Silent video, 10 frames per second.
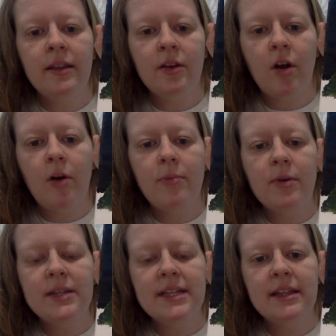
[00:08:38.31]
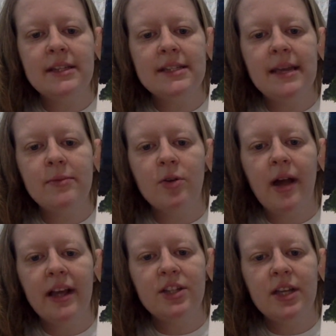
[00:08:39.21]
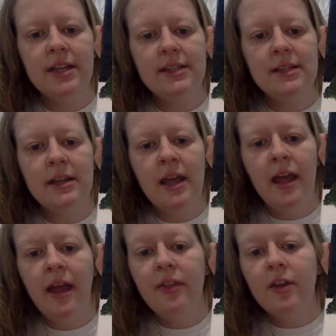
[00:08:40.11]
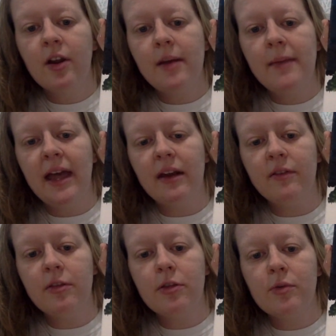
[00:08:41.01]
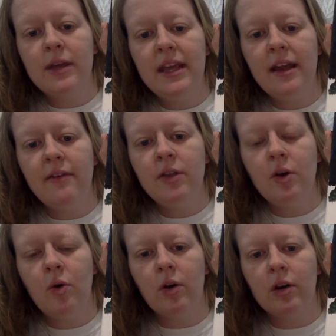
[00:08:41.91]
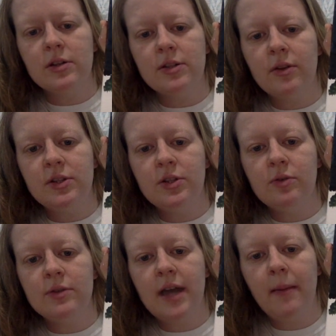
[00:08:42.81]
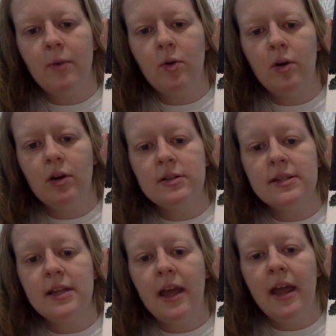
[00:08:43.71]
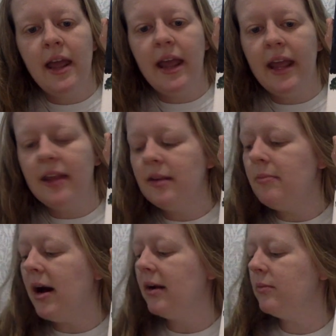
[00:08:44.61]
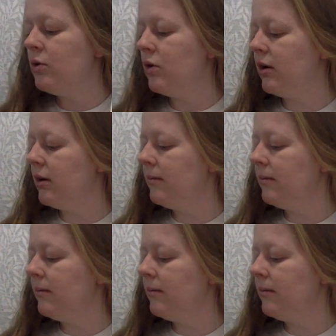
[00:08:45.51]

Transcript: They're all pointing in the same direction. They're coming out of 3 of the corners, so the 2 top corners and the bottom corner.